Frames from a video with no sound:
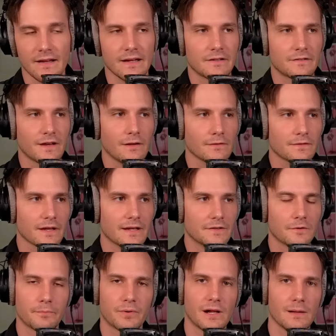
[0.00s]
It sounds like you
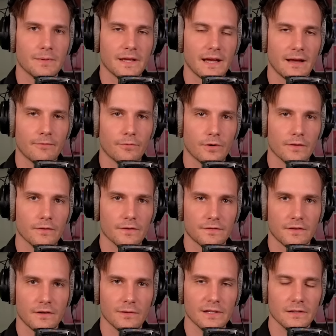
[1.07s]
should probably have one of
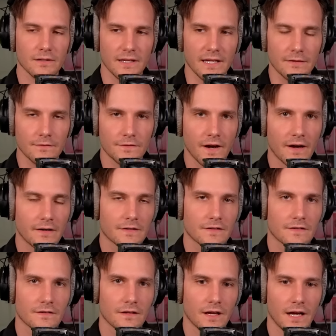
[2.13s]
those, you know, little kid
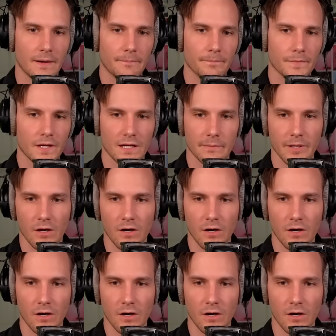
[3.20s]
chairs. Gonna be